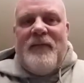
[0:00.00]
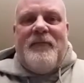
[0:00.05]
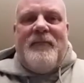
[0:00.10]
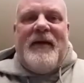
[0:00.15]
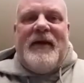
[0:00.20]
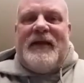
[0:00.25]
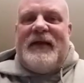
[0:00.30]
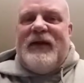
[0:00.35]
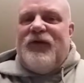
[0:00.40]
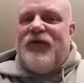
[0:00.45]

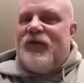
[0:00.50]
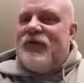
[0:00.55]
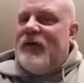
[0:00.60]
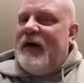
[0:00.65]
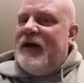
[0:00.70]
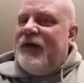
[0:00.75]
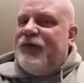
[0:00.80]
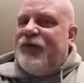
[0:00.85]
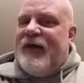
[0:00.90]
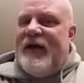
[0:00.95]
make these
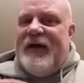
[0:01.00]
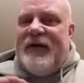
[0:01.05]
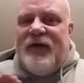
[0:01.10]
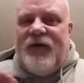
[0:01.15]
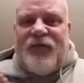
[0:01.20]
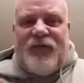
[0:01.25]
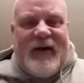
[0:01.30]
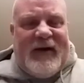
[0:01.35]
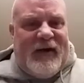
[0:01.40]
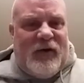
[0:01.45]
great
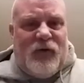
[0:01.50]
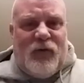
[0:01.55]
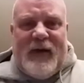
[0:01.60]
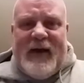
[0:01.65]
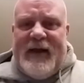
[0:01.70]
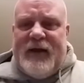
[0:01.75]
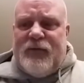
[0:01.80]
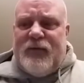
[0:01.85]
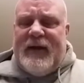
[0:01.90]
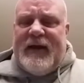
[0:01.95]
standards, write
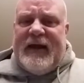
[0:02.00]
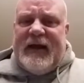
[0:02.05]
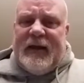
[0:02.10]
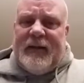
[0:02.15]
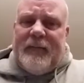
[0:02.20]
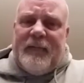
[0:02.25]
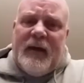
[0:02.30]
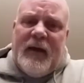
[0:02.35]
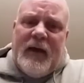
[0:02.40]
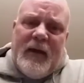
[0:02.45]
great
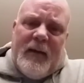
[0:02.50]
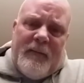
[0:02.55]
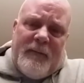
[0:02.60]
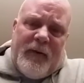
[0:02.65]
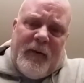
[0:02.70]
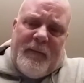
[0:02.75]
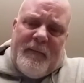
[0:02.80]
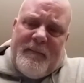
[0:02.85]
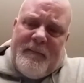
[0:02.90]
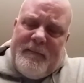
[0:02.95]
curriculum,
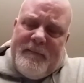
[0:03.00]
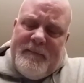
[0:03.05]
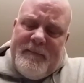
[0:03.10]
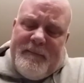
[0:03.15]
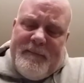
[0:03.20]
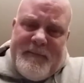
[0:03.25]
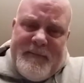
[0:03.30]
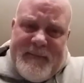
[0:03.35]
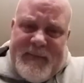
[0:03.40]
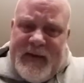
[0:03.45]
put
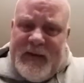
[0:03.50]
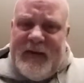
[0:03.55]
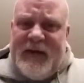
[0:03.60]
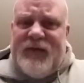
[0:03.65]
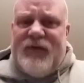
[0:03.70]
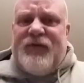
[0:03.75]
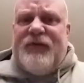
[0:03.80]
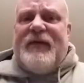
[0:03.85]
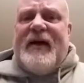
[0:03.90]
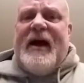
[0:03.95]

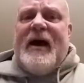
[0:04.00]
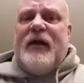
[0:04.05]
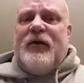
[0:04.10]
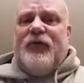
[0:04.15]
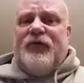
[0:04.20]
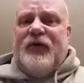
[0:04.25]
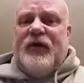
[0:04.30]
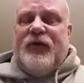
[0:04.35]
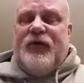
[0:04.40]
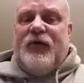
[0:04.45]
millions of
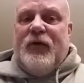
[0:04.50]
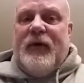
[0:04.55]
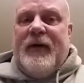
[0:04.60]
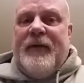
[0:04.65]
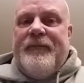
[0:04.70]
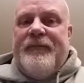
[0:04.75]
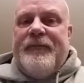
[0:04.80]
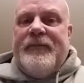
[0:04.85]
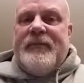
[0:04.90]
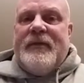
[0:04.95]
dollars into
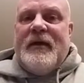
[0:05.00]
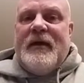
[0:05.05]
it,